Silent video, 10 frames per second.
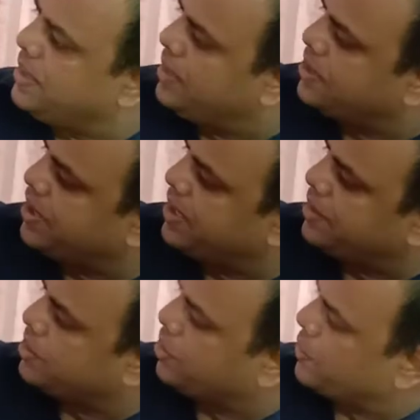see here,
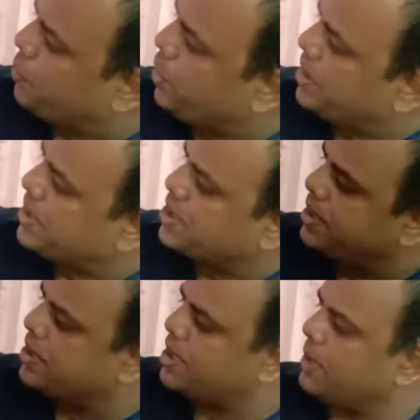the third point is
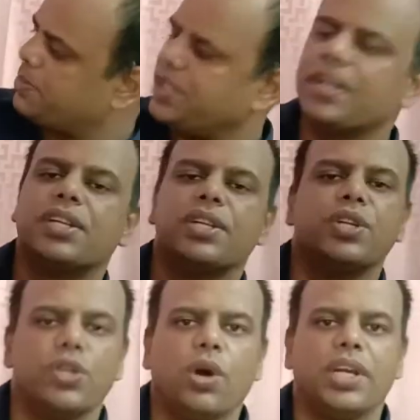subject
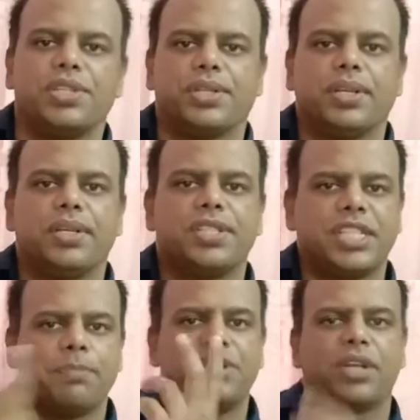knowledge.
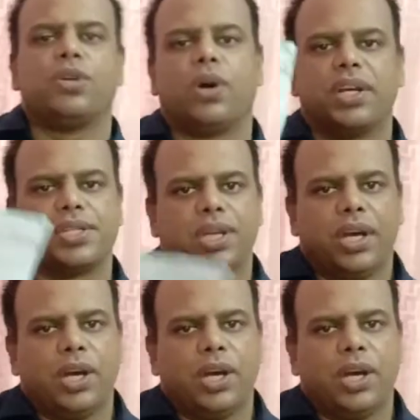Subject knowledge.